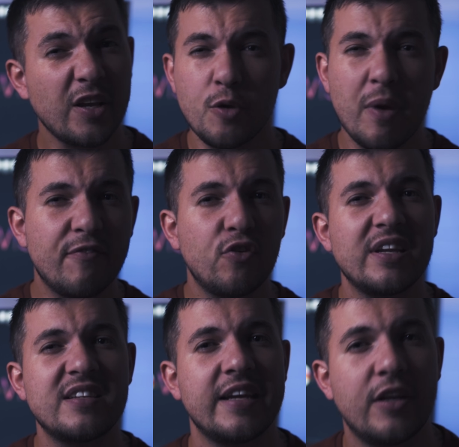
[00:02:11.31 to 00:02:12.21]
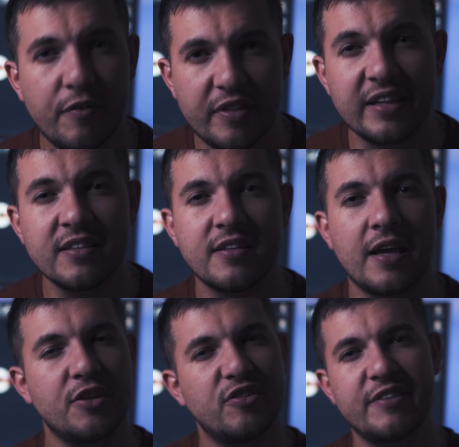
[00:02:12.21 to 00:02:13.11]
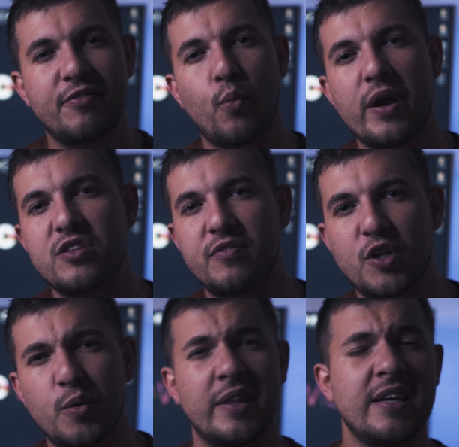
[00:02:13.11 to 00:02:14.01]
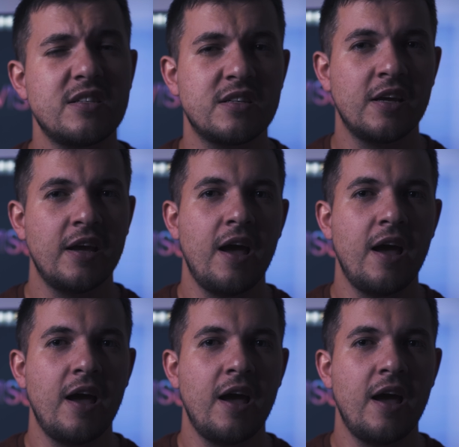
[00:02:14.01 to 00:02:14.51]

You may have already seen over the internet there are different ways of doing this.